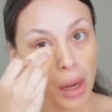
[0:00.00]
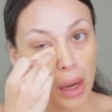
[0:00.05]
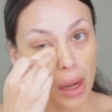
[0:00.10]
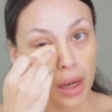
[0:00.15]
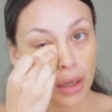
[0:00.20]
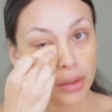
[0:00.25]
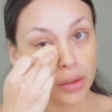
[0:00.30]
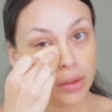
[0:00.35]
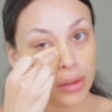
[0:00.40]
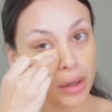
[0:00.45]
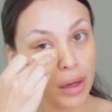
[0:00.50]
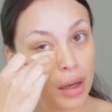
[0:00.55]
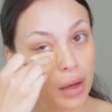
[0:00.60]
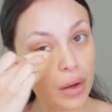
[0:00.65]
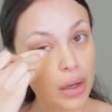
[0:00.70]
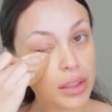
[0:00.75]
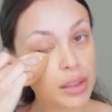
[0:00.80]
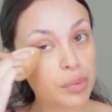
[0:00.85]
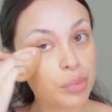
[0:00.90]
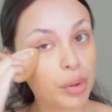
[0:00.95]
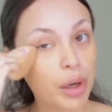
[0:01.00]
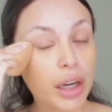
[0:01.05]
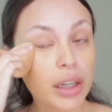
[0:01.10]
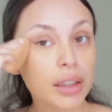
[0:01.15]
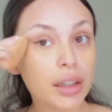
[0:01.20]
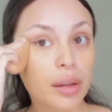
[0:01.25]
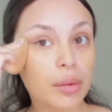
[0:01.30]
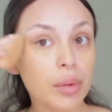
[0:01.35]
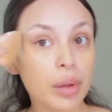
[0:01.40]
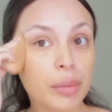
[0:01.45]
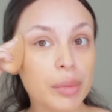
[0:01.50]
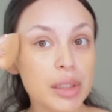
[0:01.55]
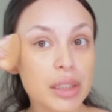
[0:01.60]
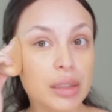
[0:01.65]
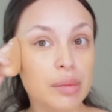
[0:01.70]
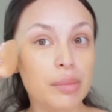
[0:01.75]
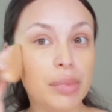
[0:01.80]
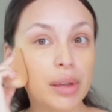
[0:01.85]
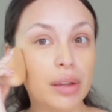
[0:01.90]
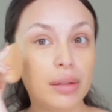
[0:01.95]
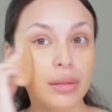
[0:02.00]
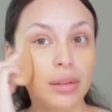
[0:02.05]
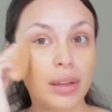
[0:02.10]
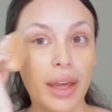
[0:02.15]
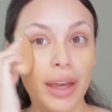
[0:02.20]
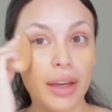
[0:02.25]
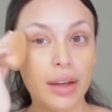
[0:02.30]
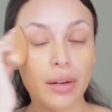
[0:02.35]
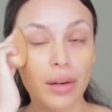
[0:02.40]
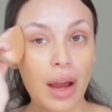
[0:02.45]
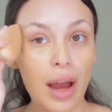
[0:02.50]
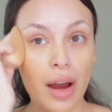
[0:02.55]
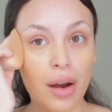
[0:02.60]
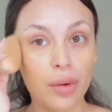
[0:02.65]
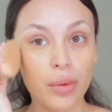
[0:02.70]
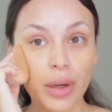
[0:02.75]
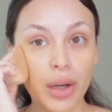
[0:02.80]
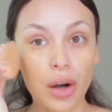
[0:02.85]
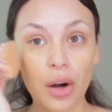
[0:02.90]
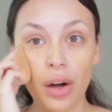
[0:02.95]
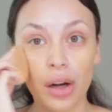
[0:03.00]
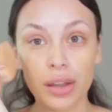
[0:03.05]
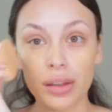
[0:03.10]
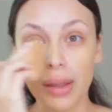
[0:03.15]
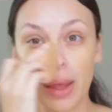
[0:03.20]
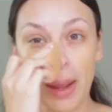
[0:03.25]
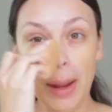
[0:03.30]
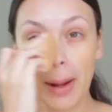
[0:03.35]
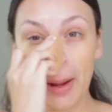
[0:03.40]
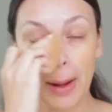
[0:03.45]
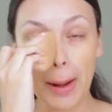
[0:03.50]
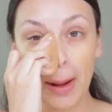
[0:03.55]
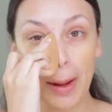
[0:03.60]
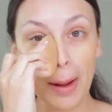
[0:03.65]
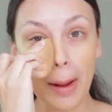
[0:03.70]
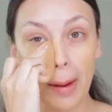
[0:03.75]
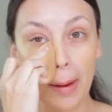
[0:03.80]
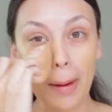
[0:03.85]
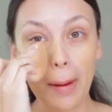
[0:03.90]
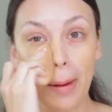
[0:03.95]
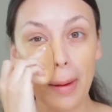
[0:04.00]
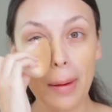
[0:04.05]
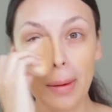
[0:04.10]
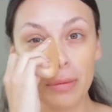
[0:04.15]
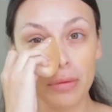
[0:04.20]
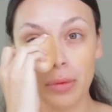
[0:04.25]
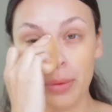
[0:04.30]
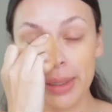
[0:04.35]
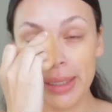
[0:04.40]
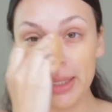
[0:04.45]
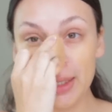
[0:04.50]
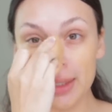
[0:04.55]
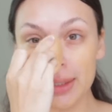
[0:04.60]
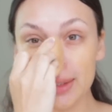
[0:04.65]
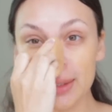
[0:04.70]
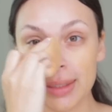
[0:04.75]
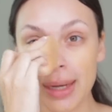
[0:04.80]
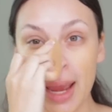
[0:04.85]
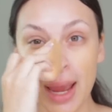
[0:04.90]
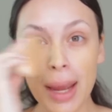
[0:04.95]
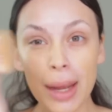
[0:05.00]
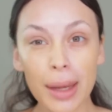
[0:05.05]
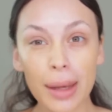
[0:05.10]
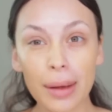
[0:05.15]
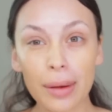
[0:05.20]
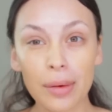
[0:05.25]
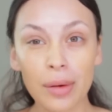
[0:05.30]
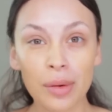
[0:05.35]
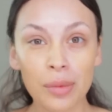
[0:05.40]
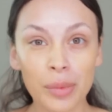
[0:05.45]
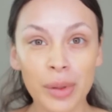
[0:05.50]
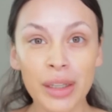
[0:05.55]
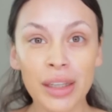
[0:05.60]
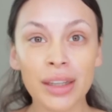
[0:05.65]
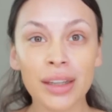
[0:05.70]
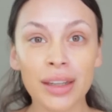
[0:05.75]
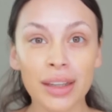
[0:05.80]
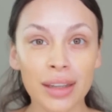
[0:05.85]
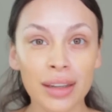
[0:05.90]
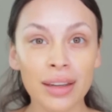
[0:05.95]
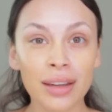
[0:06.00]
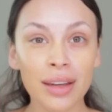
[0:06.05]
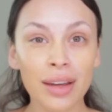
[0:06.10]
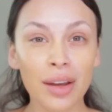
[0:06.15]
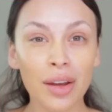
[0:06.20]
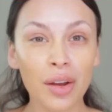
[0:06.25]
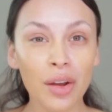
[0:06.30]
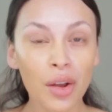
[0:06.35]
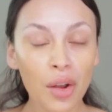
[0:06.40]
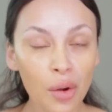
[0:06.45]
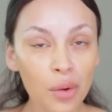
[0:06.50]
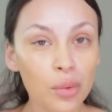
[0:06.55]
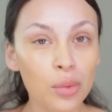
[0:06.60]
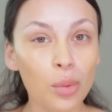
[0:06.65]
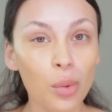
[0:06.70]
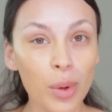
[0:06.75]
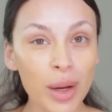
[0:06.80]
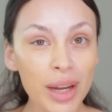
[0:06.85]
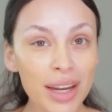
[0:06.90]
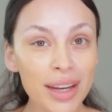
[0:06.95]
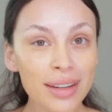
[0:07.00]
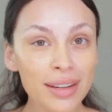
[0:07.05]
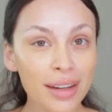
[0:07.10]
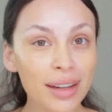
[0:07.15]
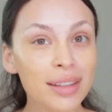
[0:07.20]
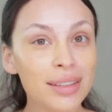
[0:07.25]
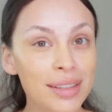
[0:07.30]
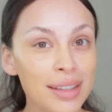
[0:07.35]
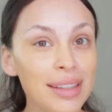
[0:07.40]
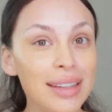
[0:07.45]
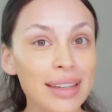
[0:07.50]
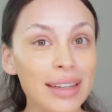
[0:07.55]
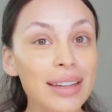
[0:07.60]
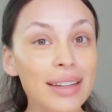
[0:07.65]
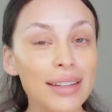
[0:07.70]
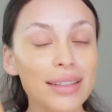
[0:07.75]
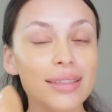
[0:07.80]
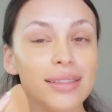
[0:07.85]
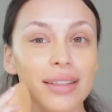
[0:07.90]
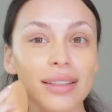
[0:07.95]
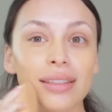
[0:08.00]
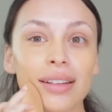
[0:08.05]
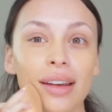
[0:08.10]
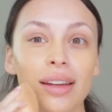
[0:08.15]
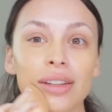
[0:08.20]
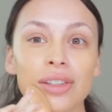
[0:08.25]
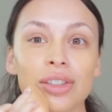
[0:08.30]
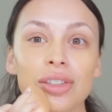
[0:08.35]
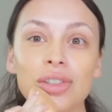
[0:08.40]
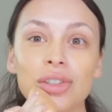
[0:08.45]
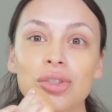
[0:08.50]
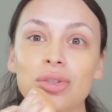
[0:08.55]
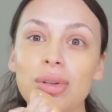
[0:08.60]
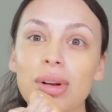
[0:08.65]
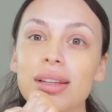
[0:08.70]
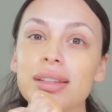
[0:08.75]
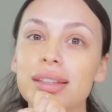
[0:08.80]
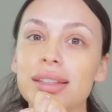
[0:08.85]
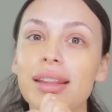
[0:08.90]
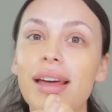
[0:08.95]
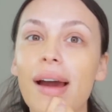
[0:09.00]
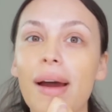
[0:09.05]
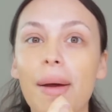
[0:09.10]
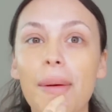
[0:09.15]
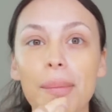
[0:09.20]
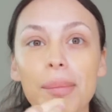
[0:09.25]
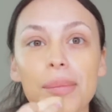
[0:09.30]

And you know how us pregnant women's be like, how we are. Like, if we need a snack, we need to eat, we need to eat. Like, just trust that.